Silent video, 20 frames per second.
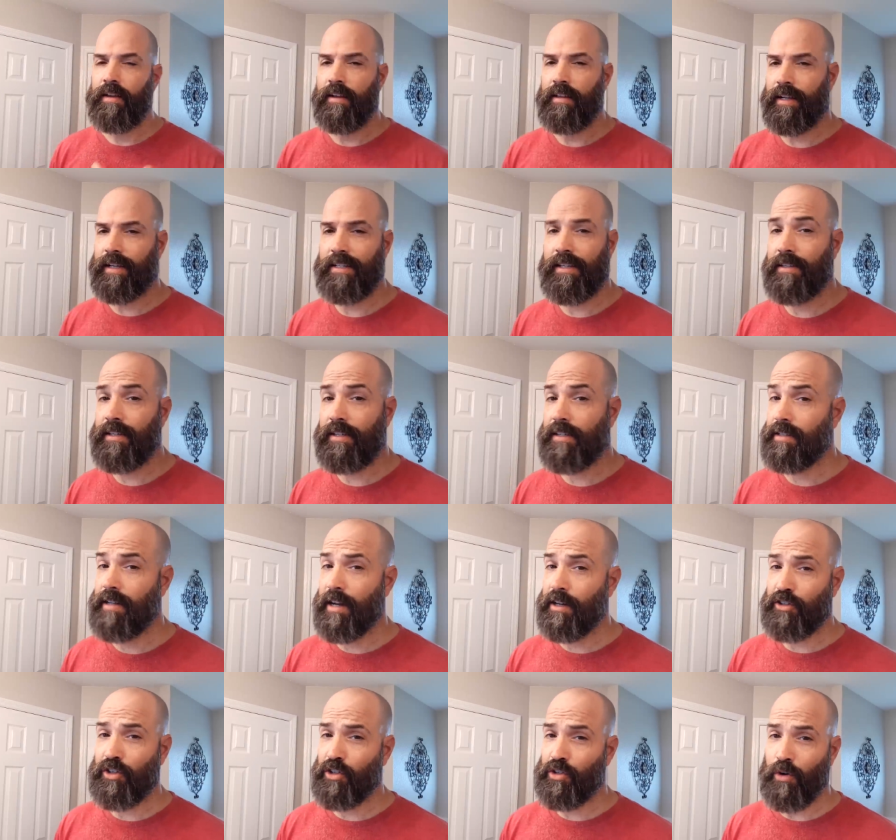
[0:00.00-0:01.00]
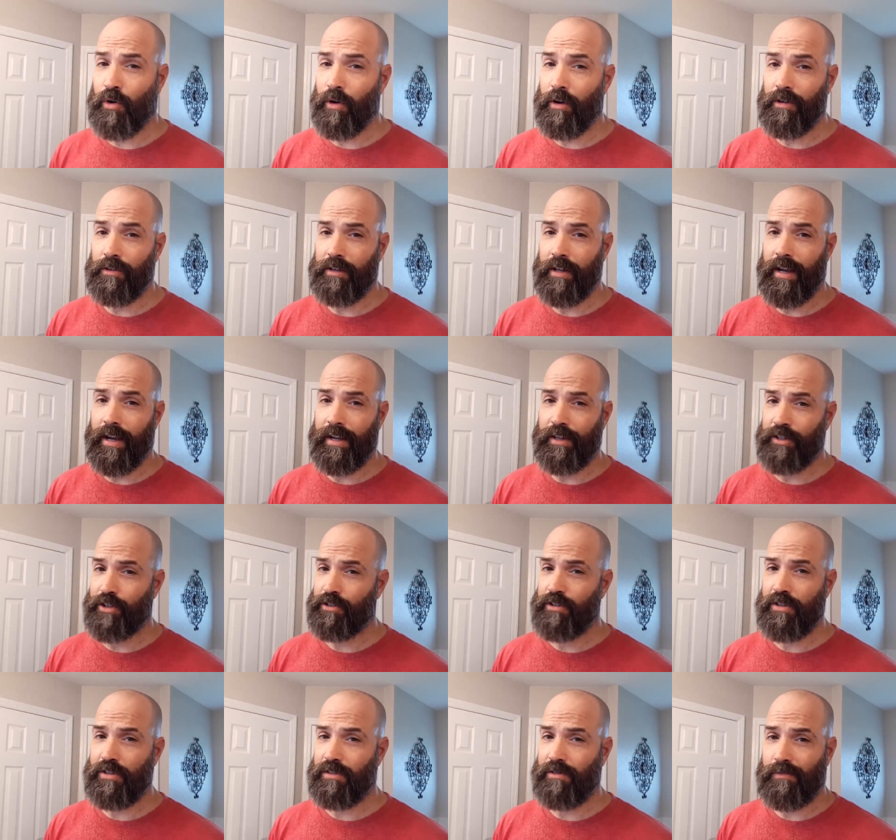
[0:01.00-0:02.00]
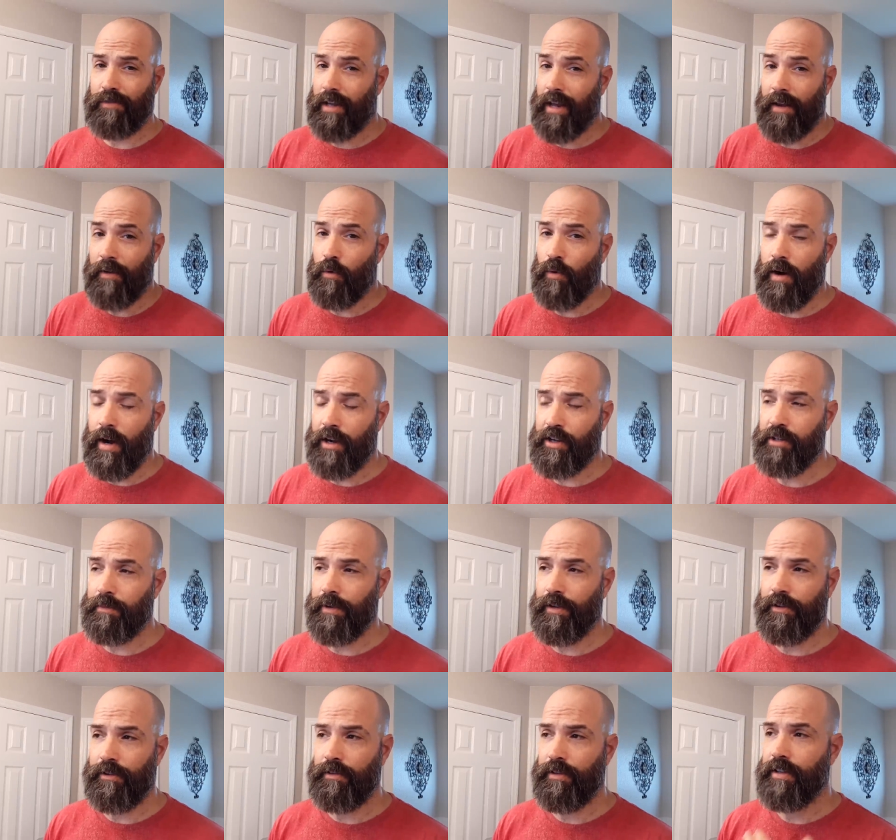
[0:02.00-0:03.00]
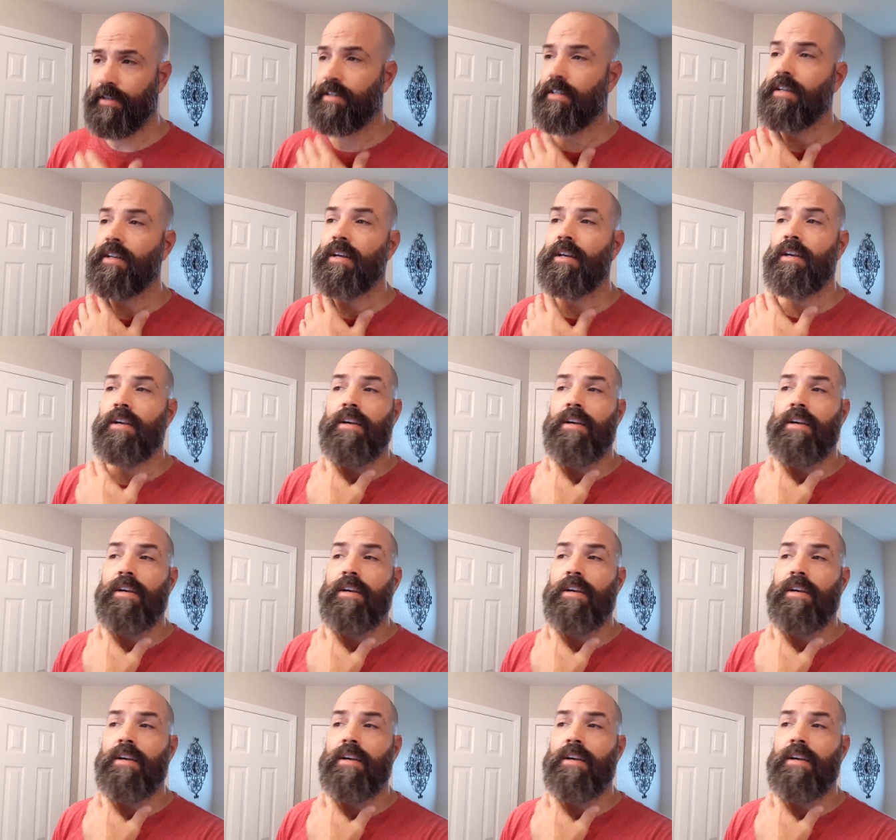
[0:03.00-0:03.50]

like I said, this is not a tutorial, guys. You're just kind of watching me do this.